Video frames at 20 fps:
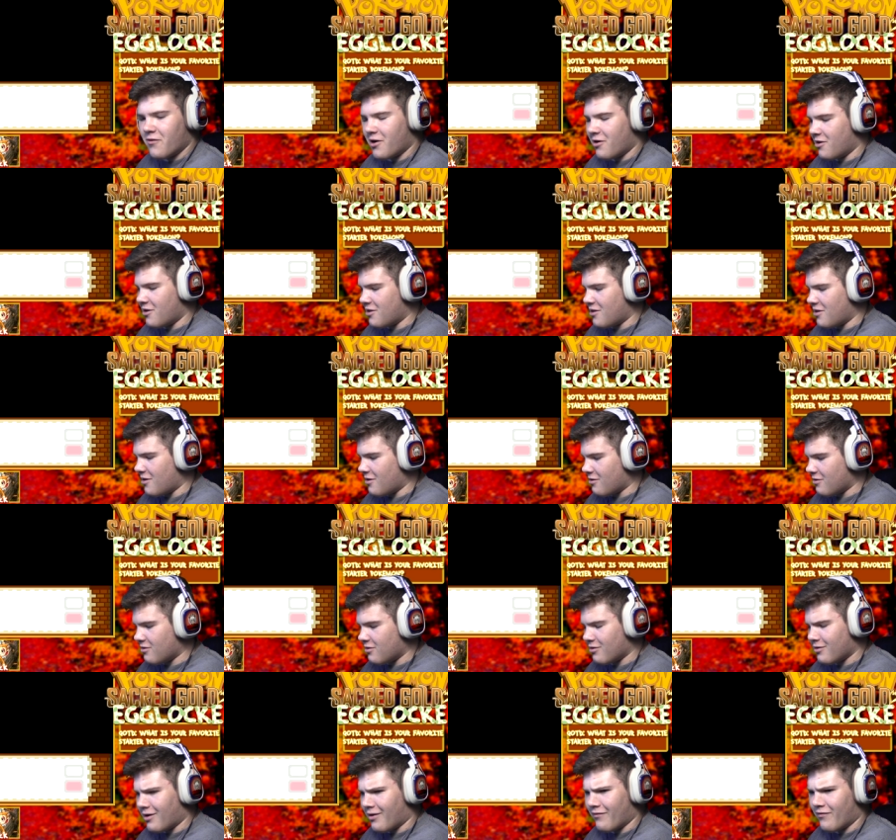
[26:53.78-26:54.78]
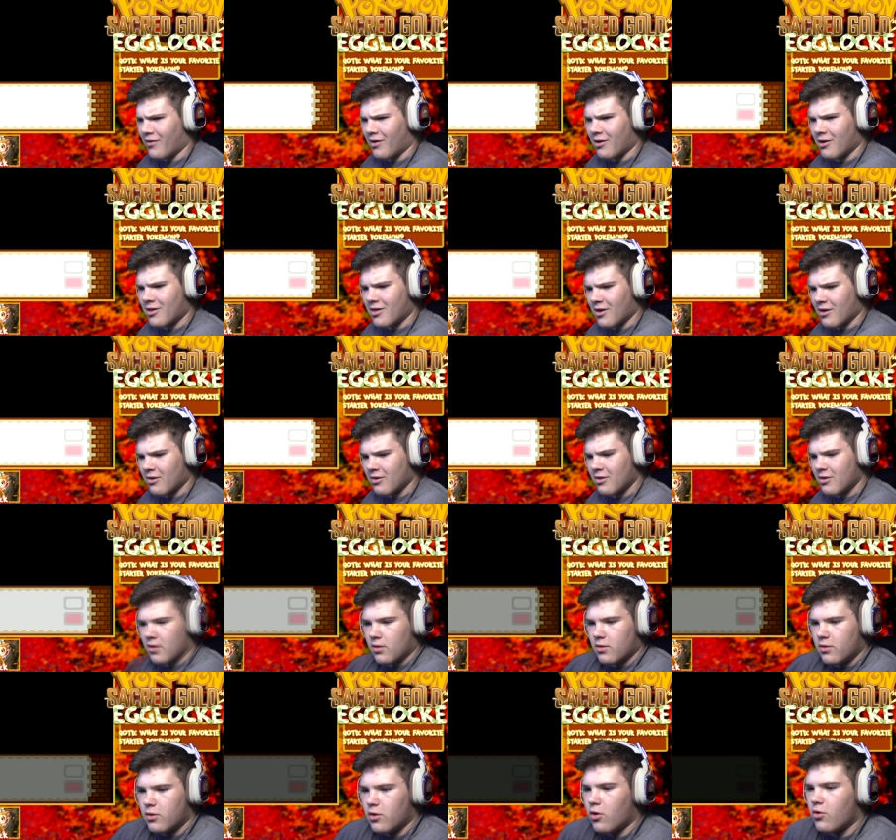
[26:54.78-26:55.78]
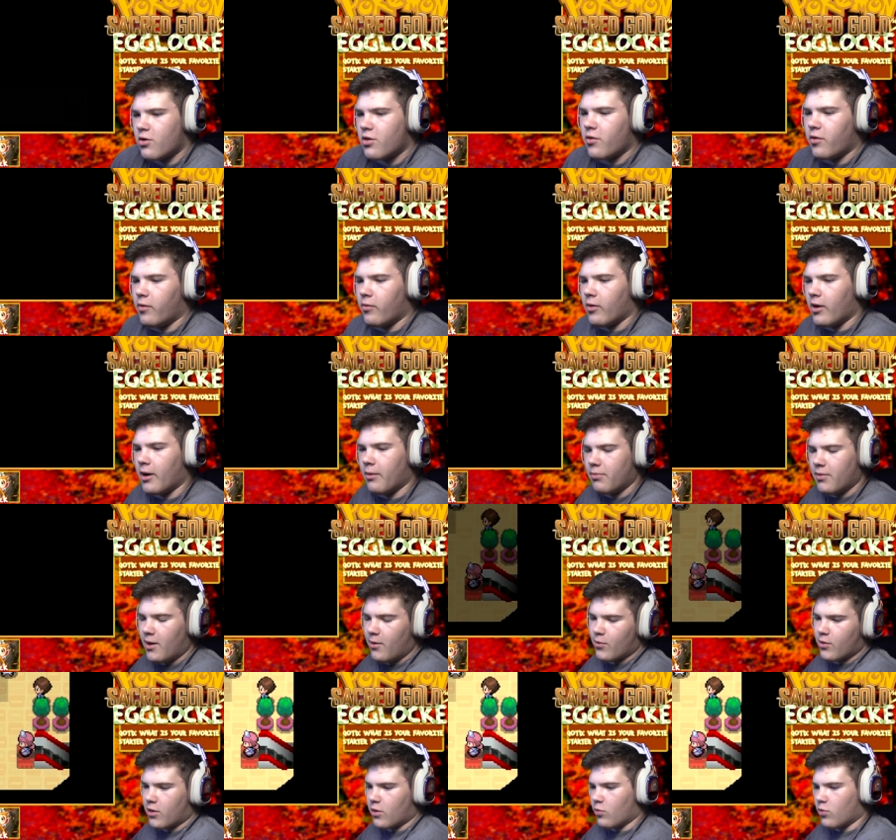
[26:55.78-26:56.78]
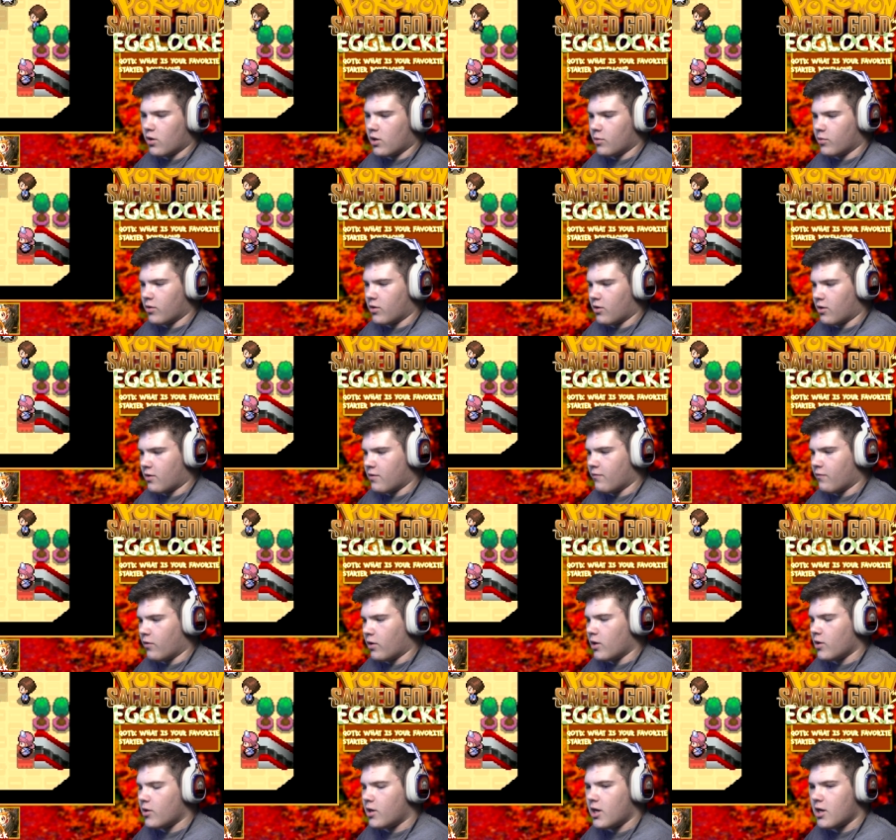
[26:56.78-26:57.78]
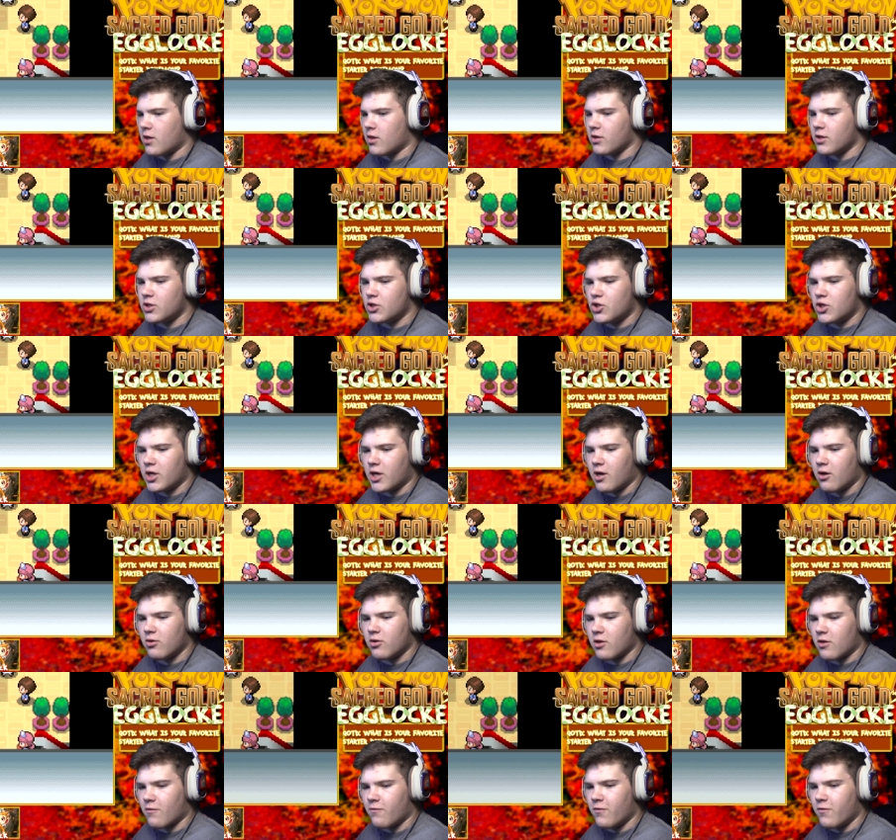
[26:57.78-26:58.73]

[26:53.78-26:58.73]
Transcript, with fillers: fairy tale. Or not fairy tale. Nursery rhyme. That was the word I was looking for. Okay, so let's check out this